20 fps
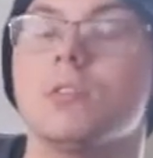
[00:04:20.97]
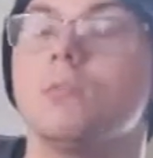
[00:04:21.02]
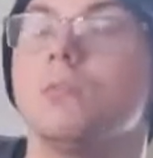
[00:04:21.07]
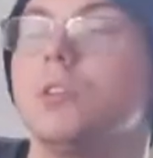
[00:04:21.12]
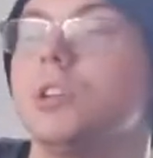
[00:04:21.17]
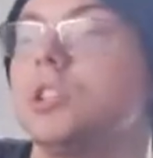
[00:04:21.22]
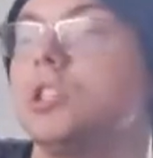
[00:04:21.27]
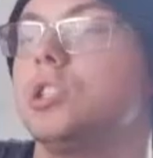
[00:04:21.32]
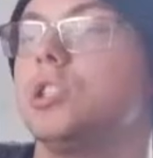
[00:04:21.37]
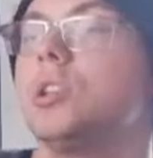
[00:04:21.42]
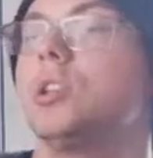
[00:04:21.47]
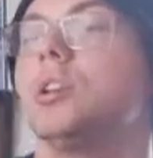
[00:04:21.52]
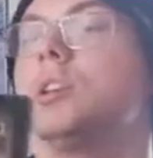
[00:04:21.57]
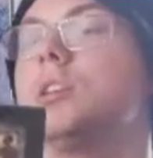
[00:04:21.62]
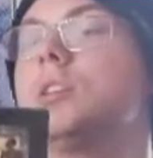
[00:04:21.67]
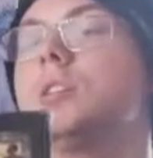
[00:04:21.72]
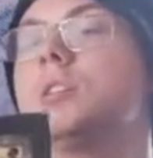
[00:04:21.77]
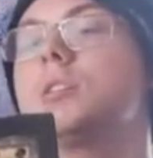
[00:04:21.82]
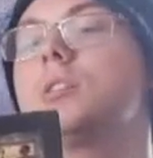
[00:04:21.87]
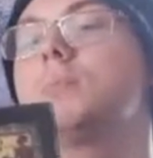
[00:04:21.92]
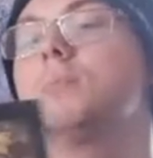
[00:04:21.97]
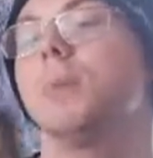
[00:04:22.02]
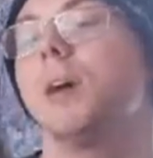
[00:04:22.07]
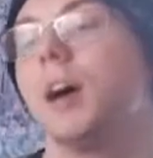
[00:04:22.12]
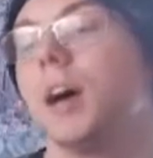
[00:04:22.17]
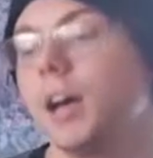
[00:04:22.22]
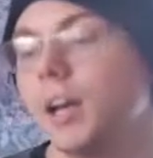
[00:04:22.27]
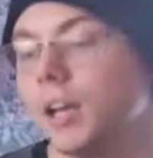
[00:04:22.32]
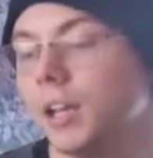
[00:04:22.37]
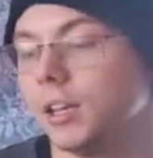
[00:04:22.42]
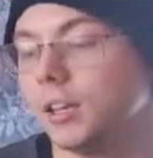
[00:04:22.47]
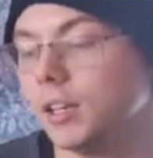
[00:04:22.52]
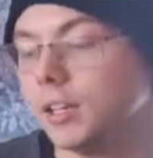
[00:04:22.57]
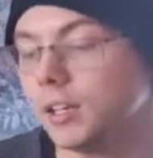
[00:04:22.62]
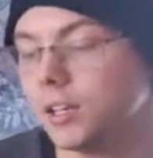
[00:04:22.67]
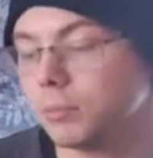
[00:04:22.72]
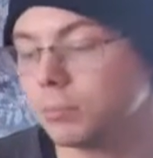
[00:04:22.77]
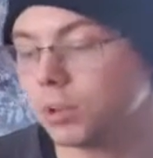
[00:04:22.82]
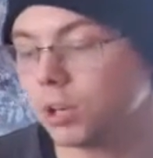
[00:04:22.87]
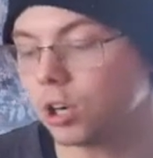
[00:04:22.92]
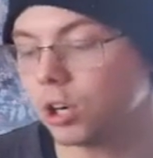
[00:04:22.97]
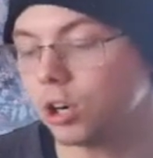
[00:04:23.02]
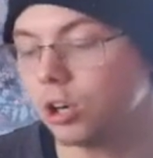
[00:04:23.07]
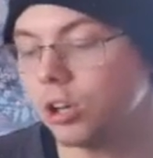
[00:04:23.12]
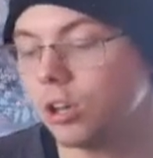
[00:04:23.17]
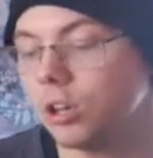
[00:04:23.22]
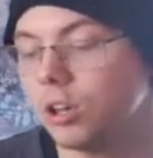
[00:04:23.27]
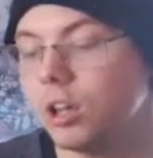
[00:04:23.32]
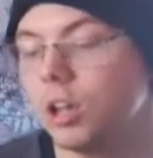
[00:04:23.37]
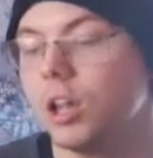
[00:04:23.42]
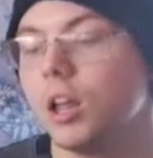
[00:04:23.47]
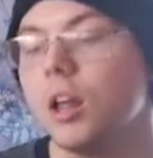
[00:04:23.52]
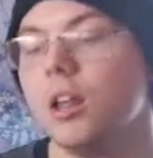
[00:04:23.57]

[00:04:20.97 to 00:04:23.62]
which is by Lila Perl.